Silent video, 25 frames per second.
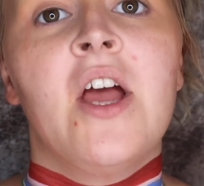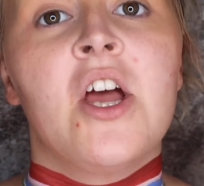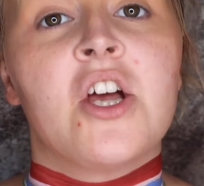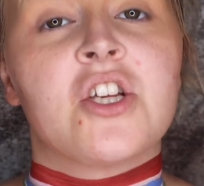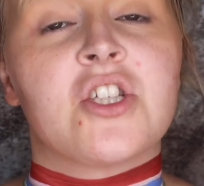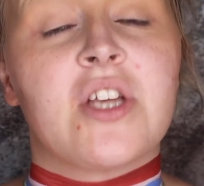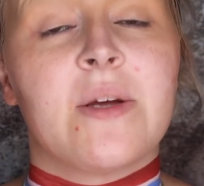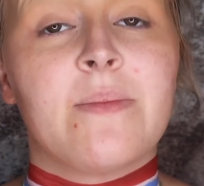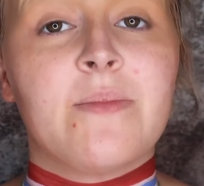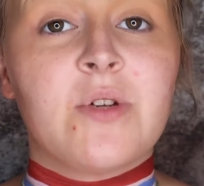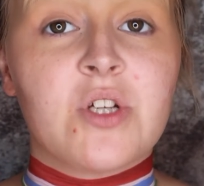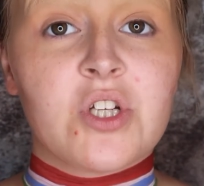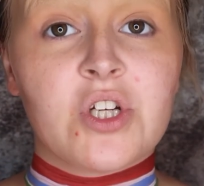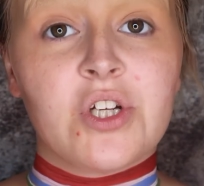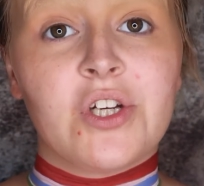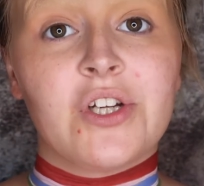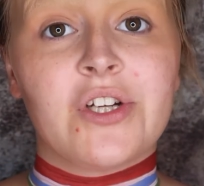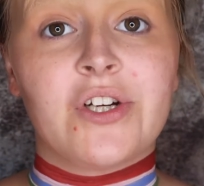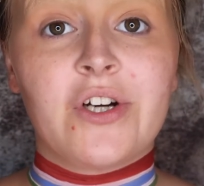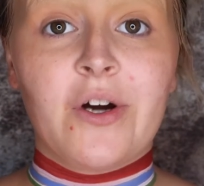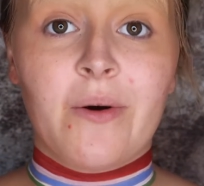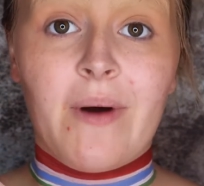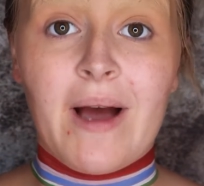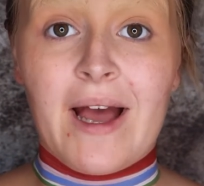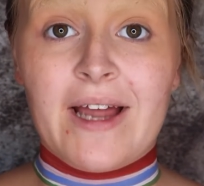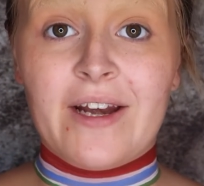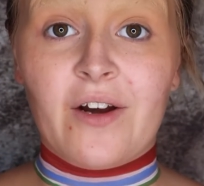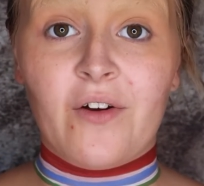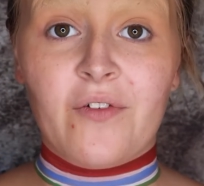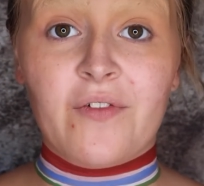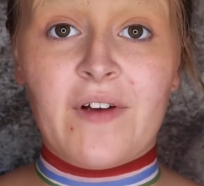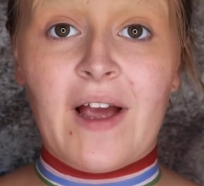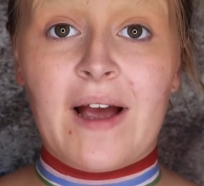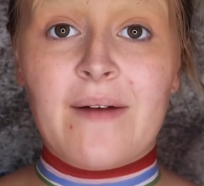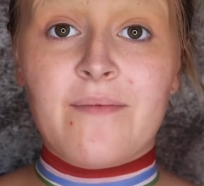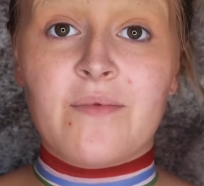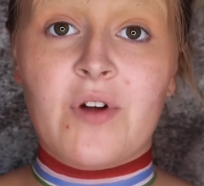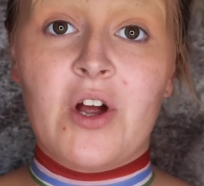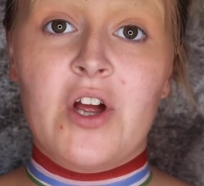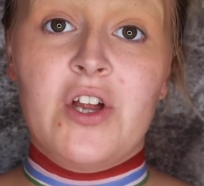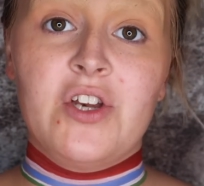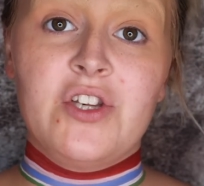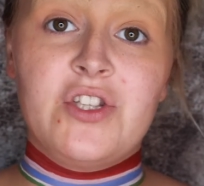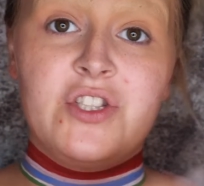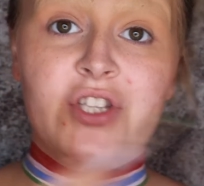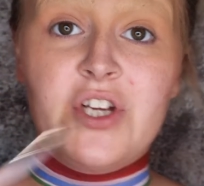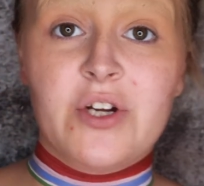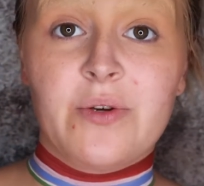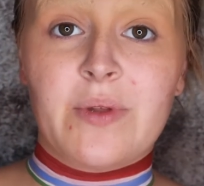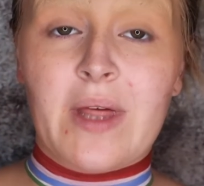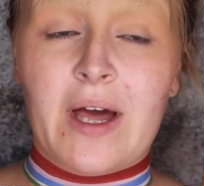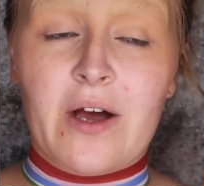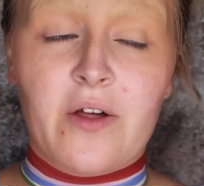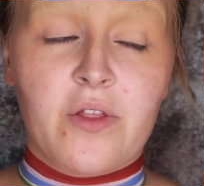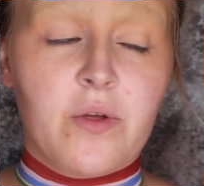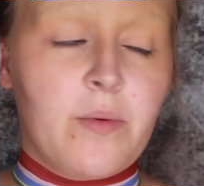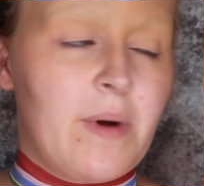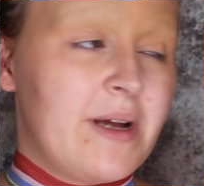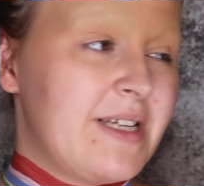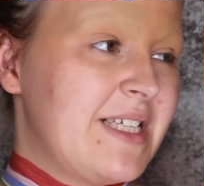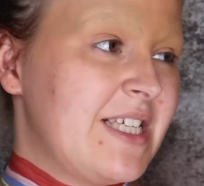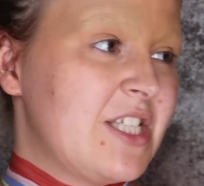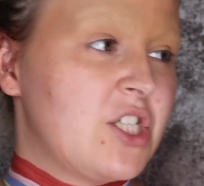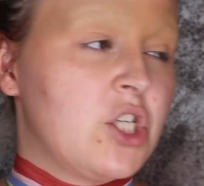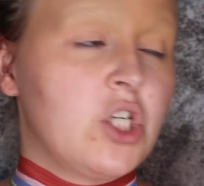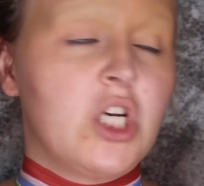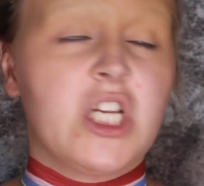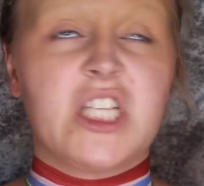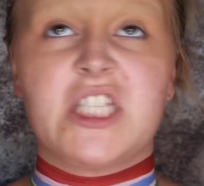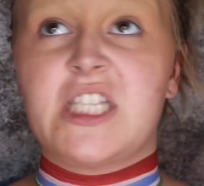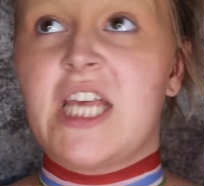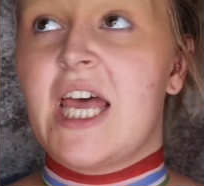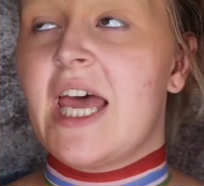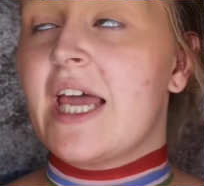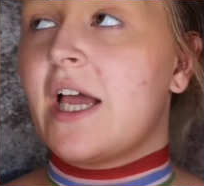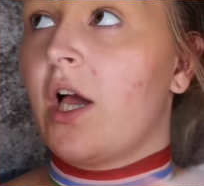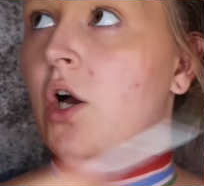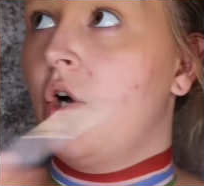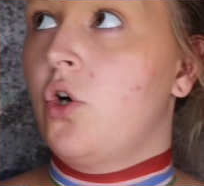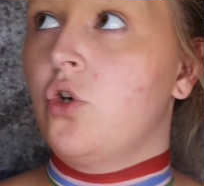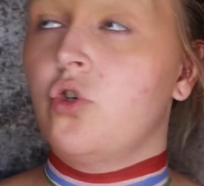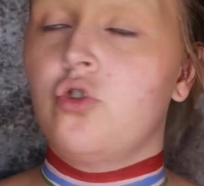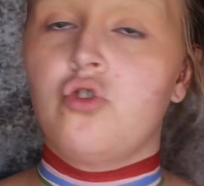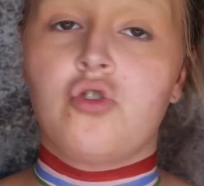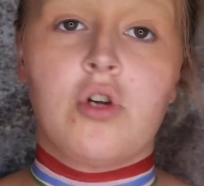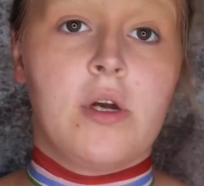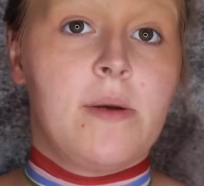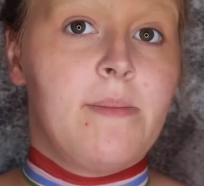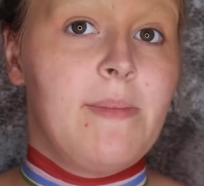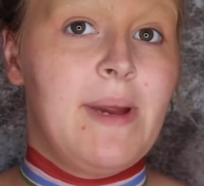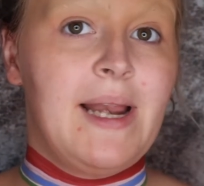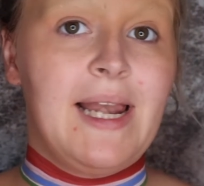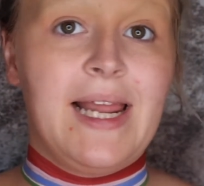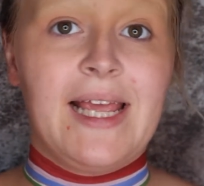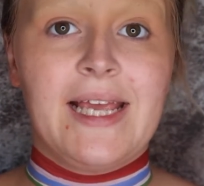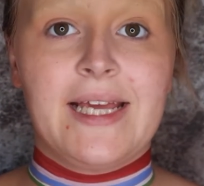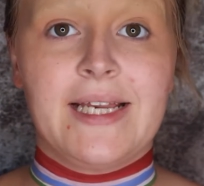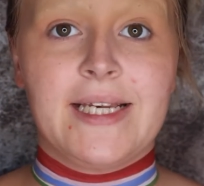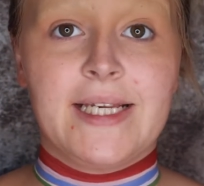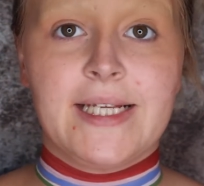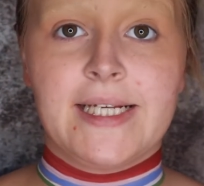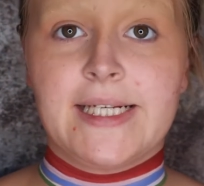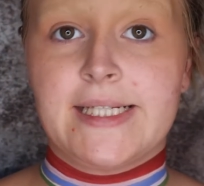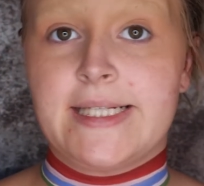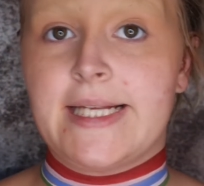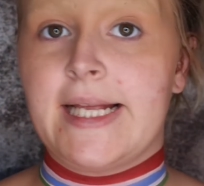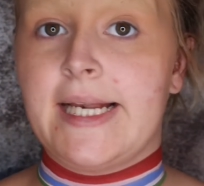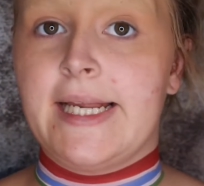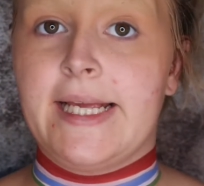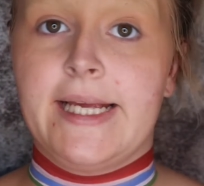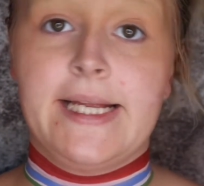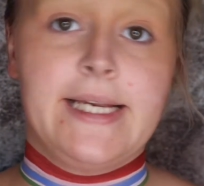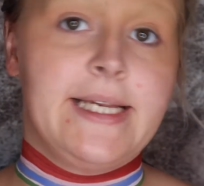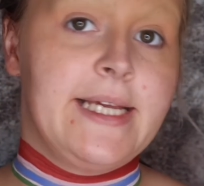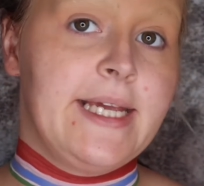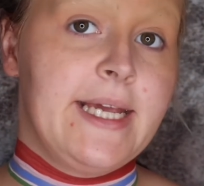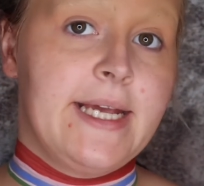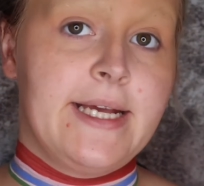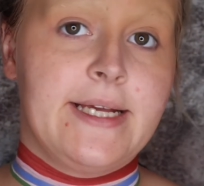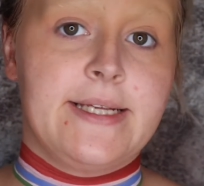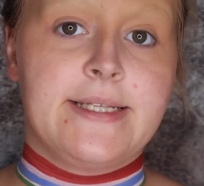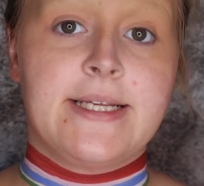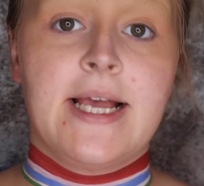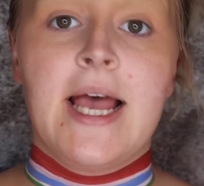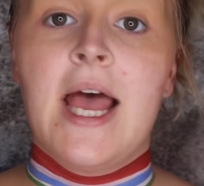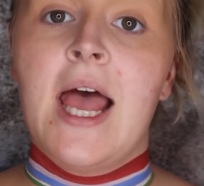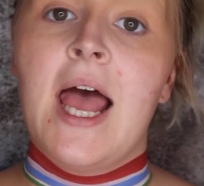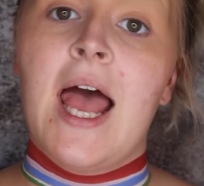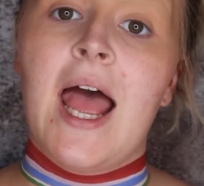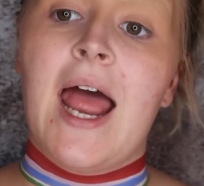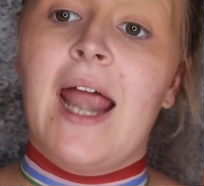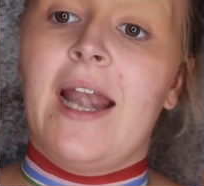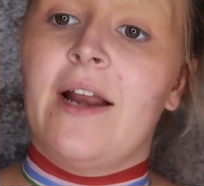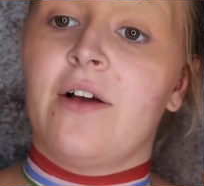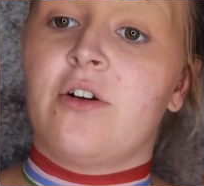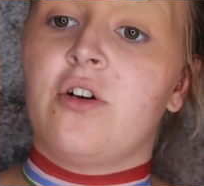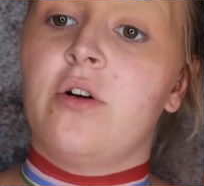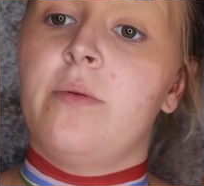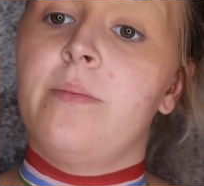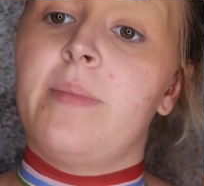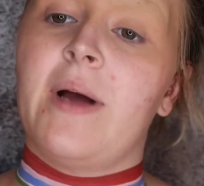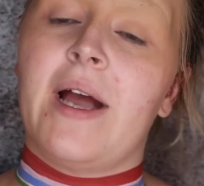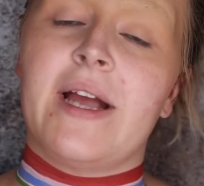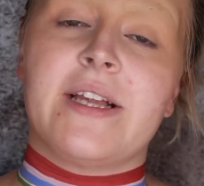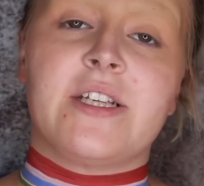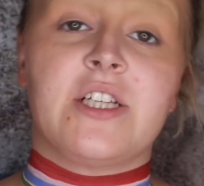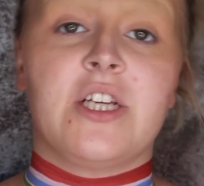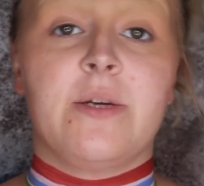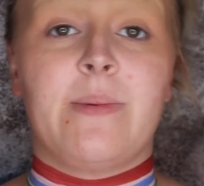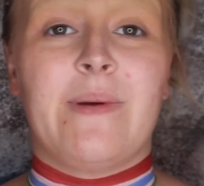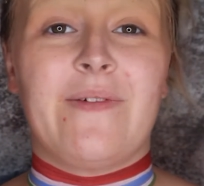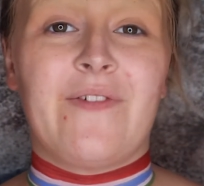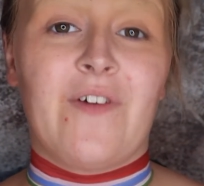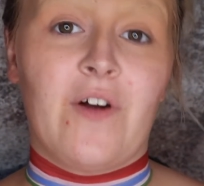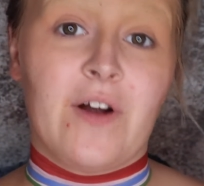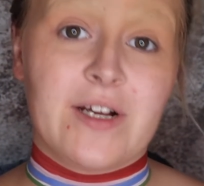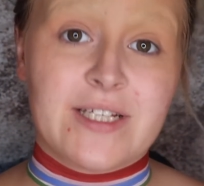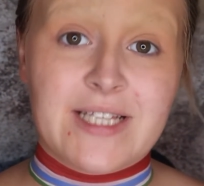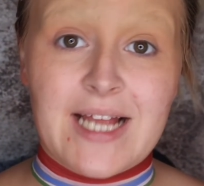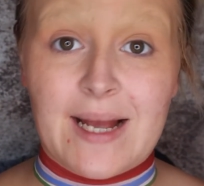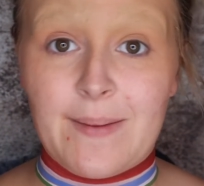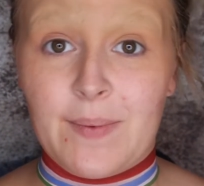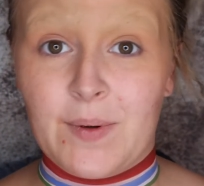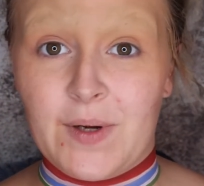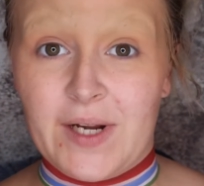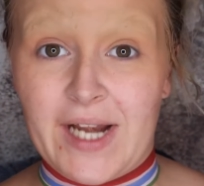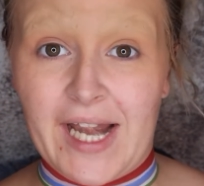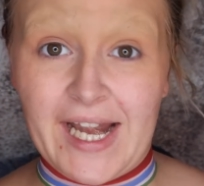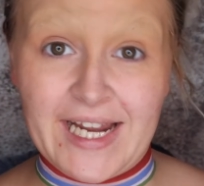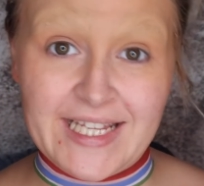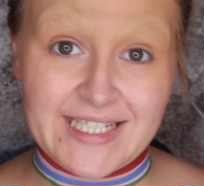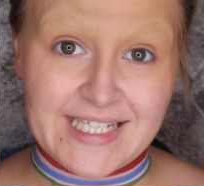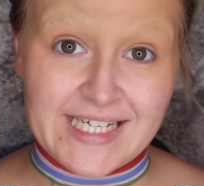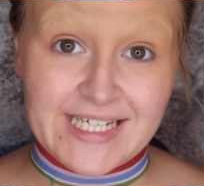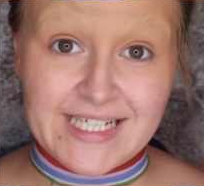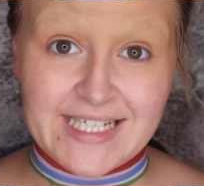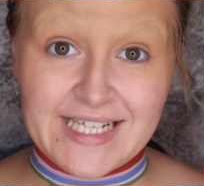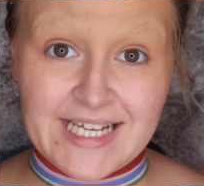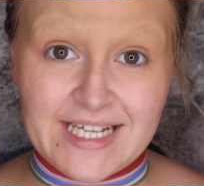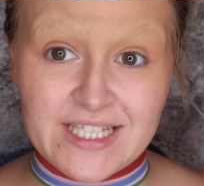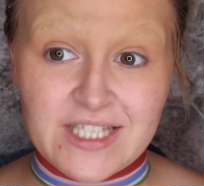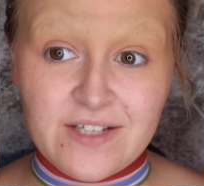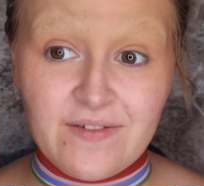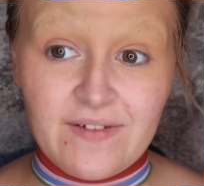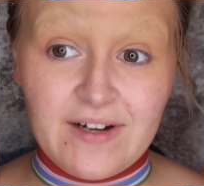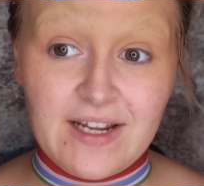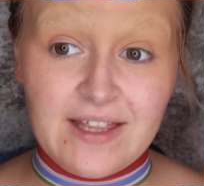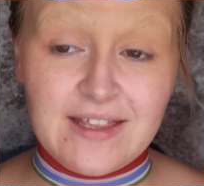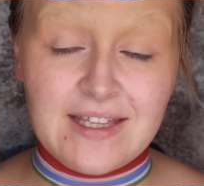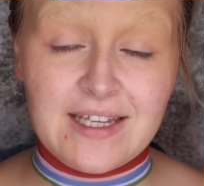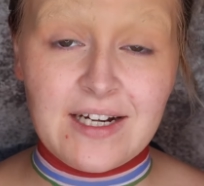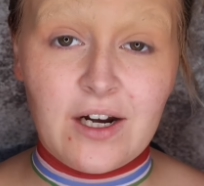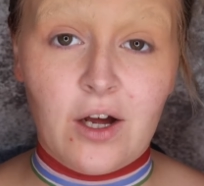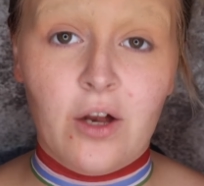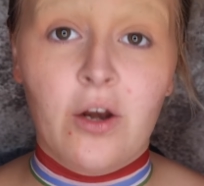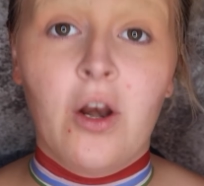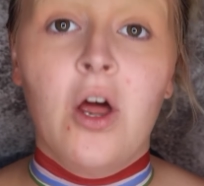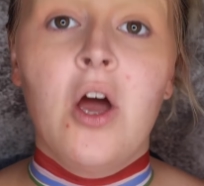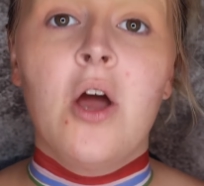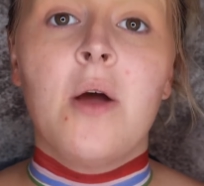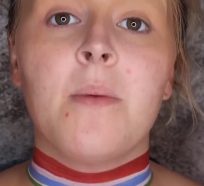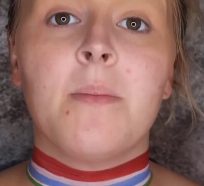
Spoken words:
So I'm just going to go ahead off camera and do that, otherwise it's going to take 100 million gazillion years, and I'll come back to you before I start putting any details or anything on.